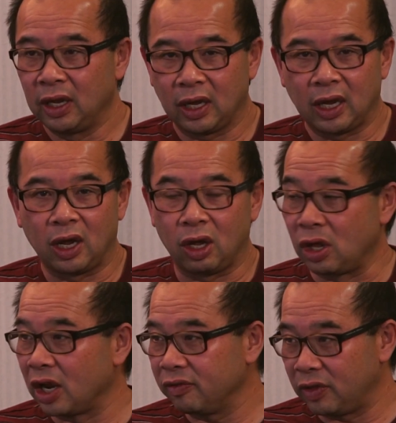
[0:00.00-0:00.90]
a
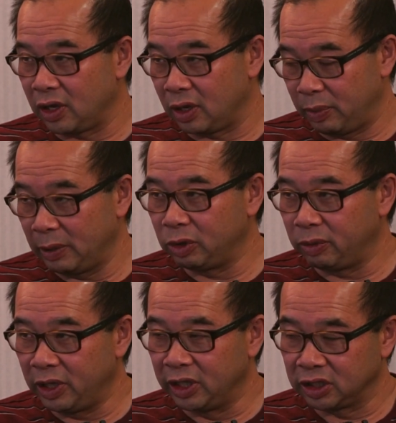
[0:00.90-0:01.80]
lot of the people who'd
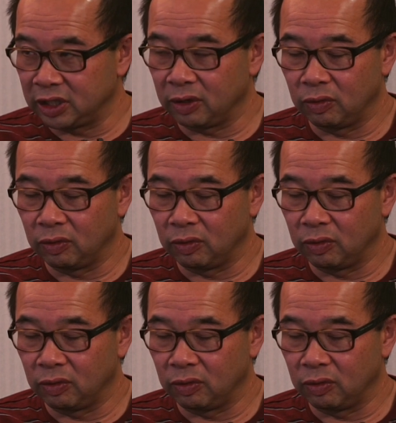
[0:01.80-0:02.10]
be listening